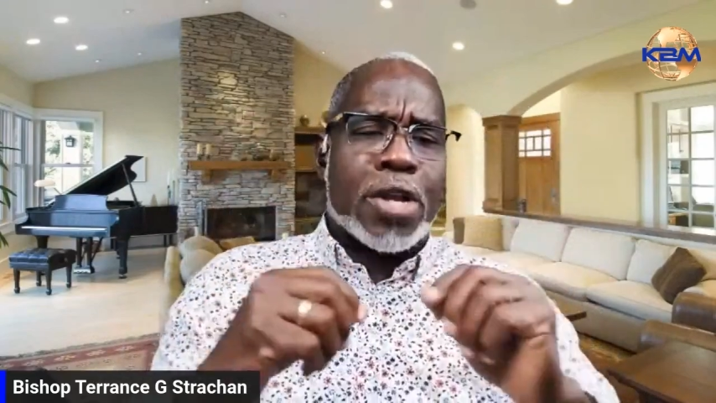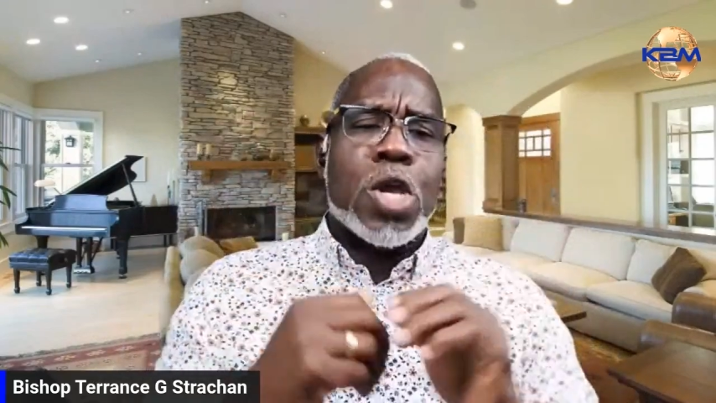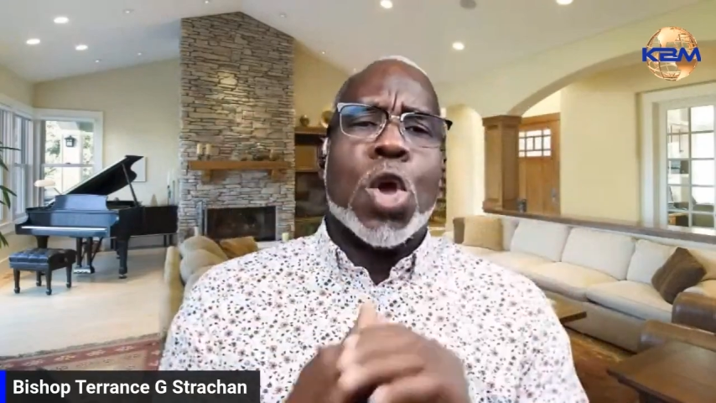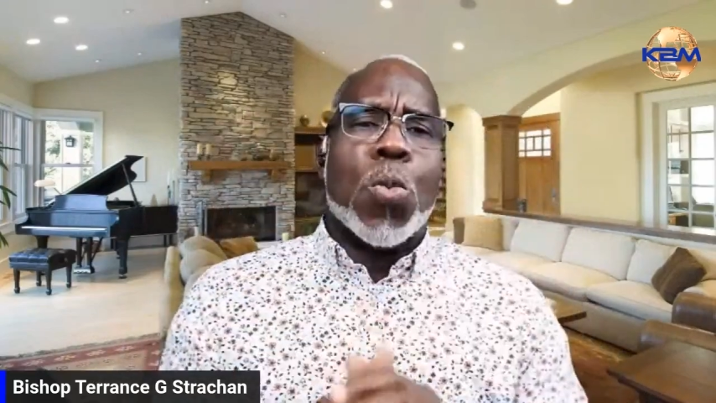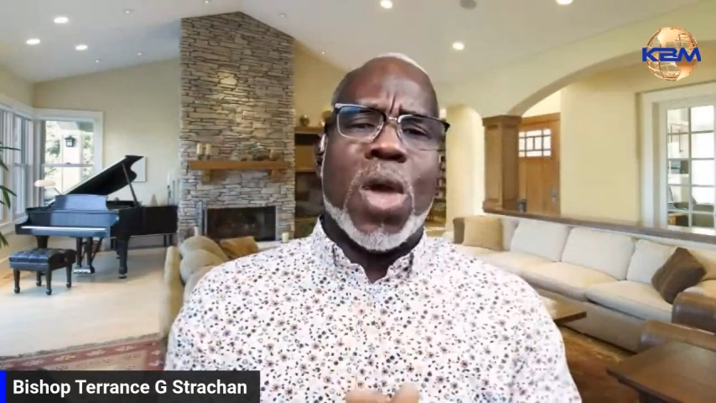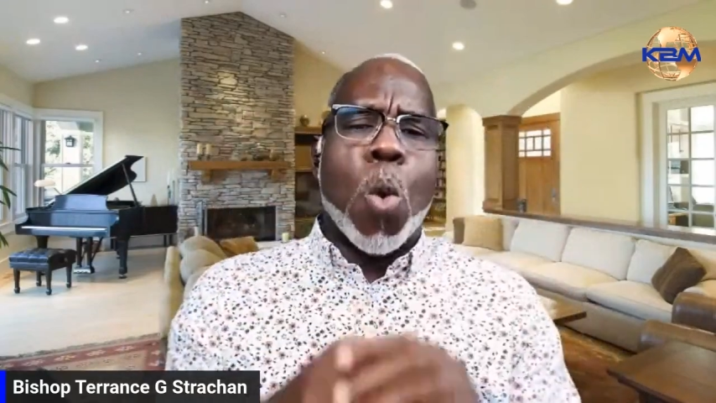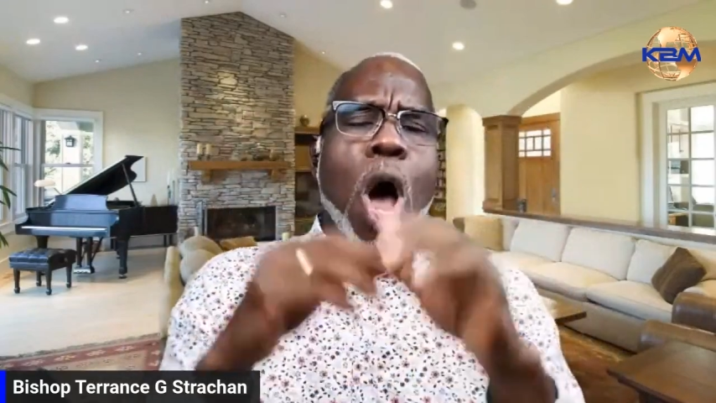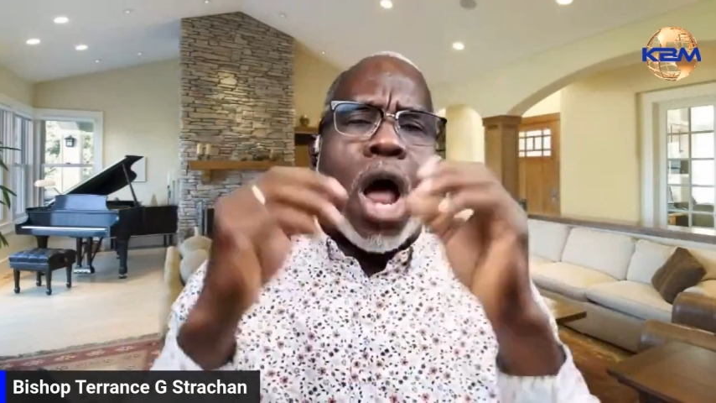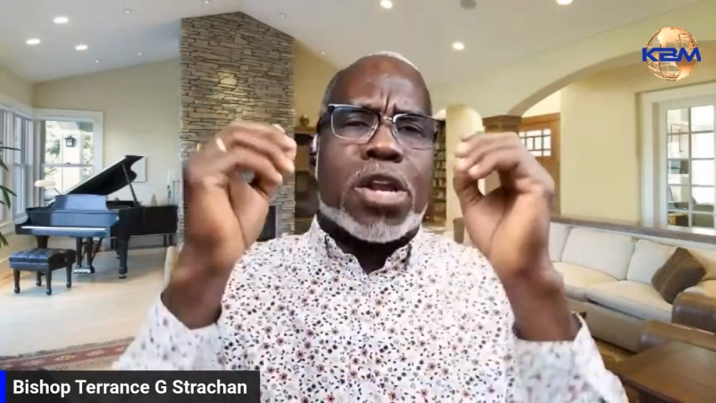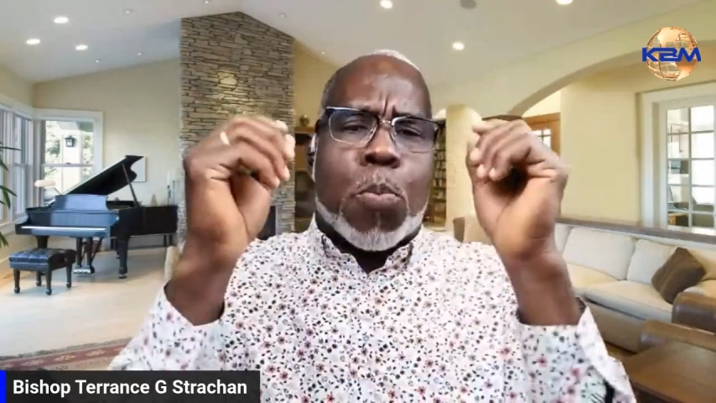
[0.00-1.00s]
We want
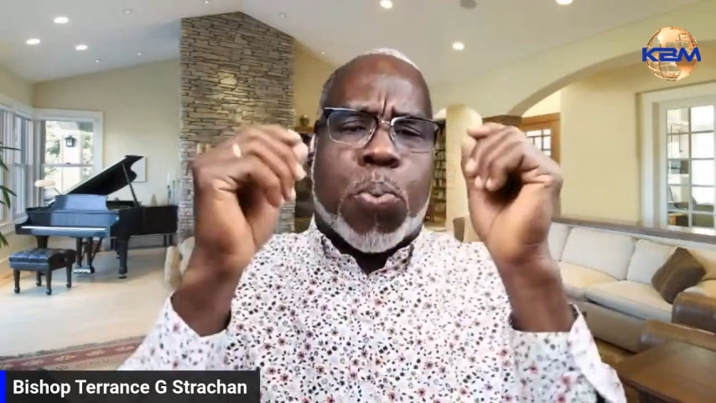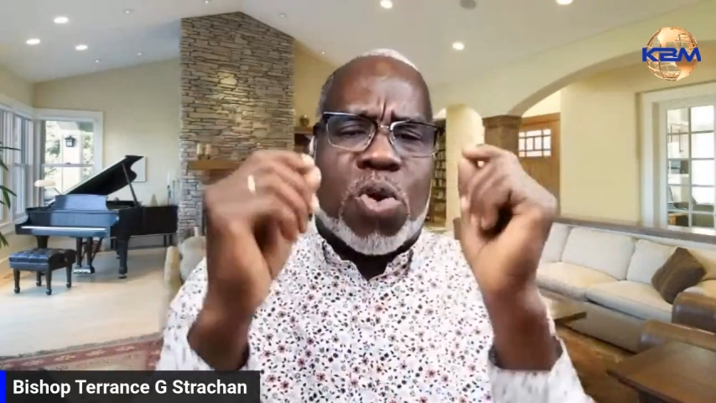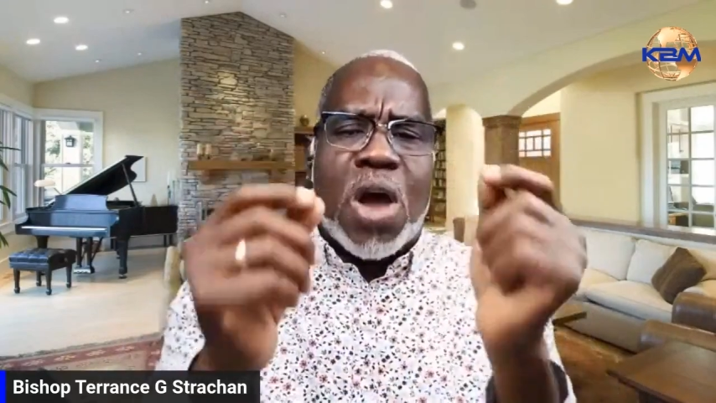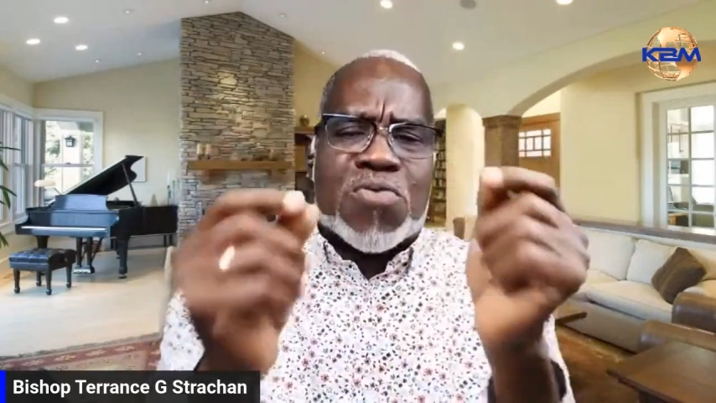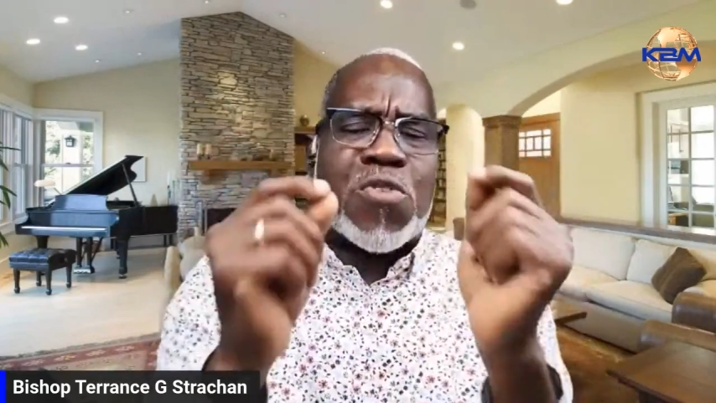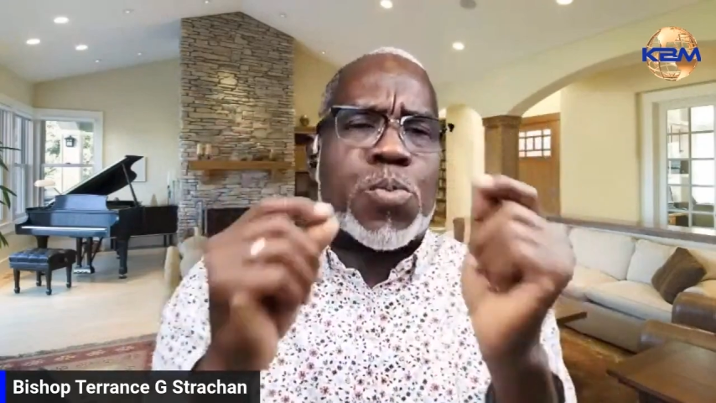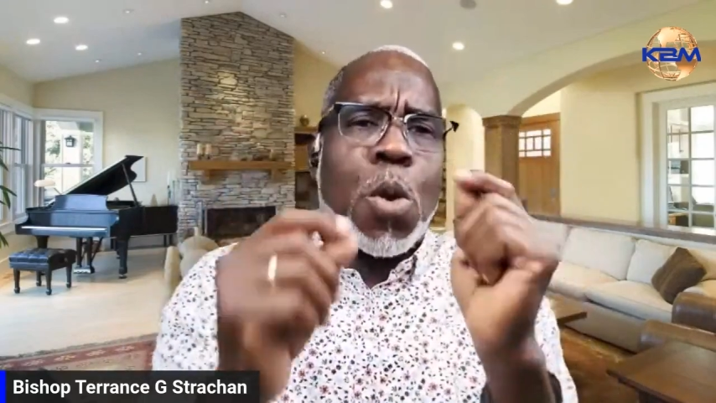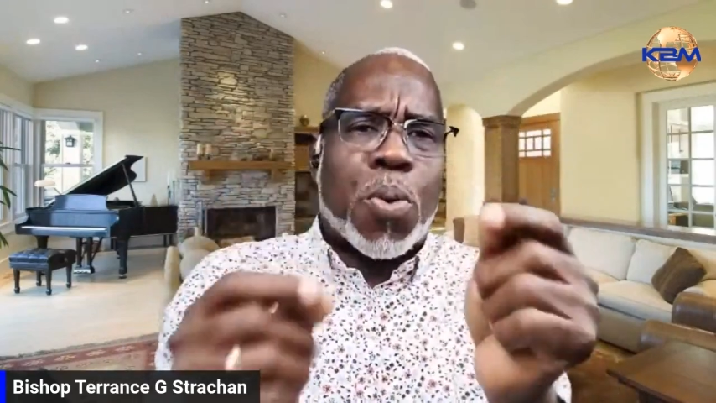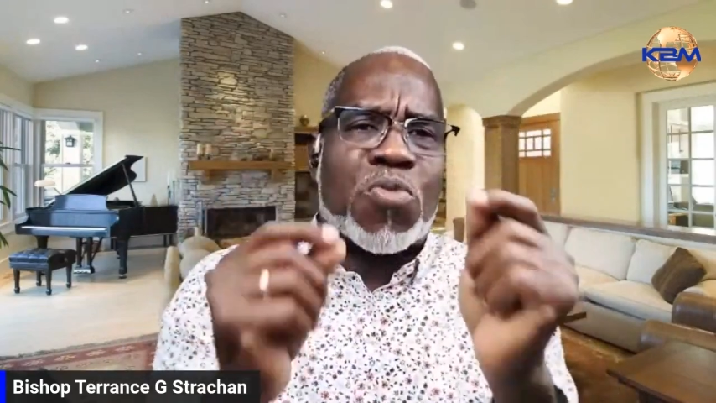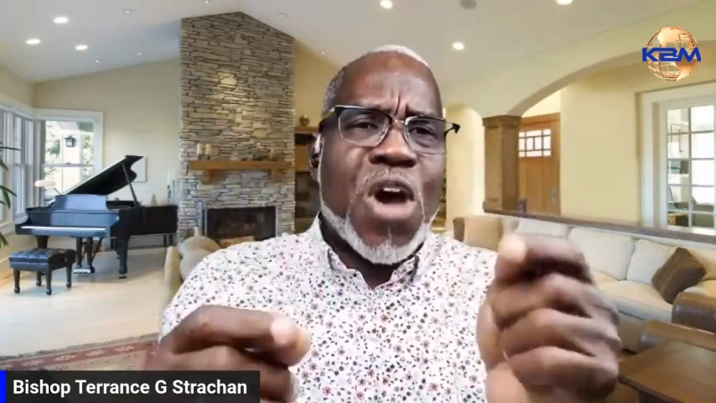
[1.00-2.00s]
the
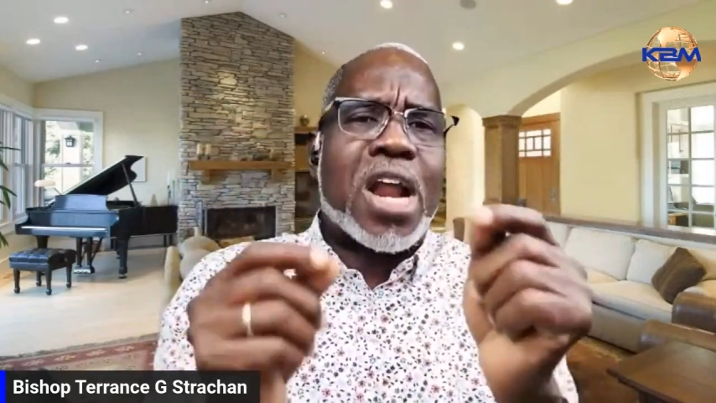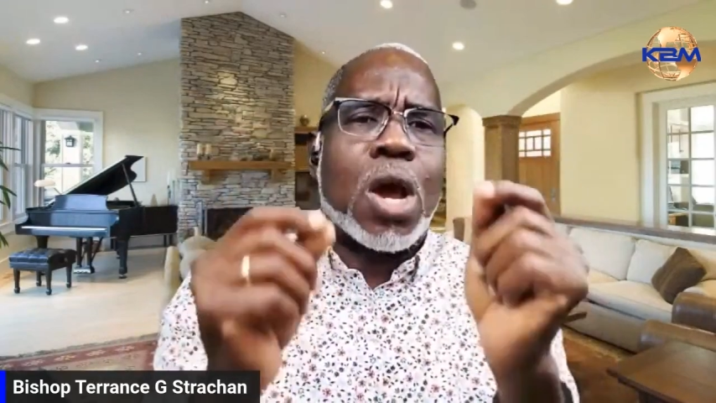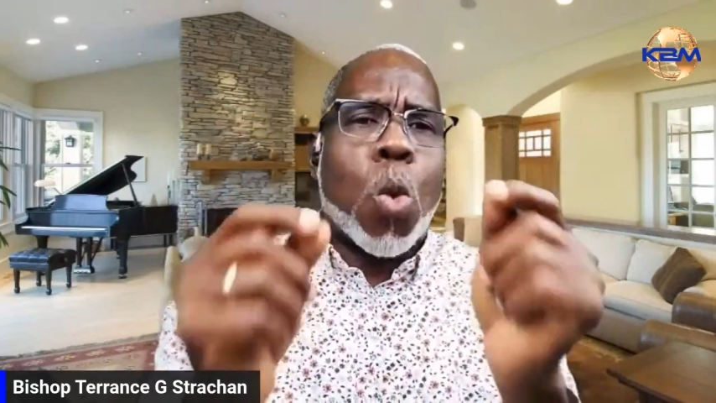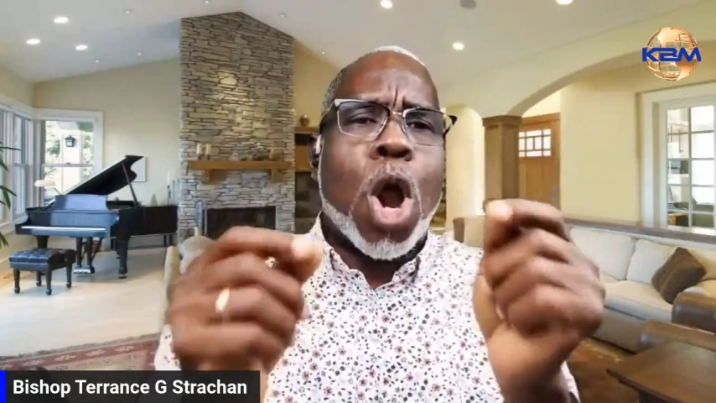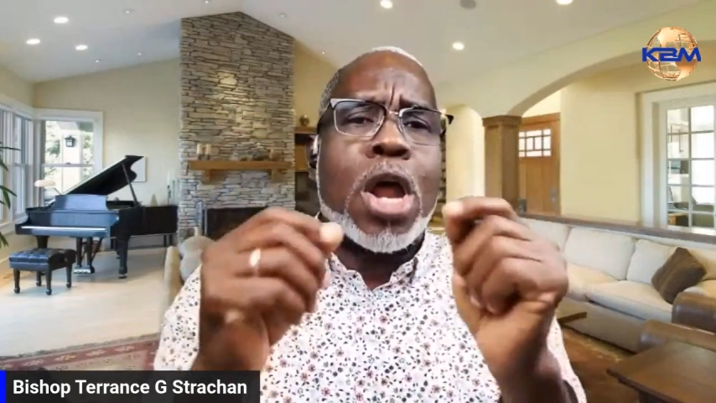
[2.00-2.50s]
prophetic word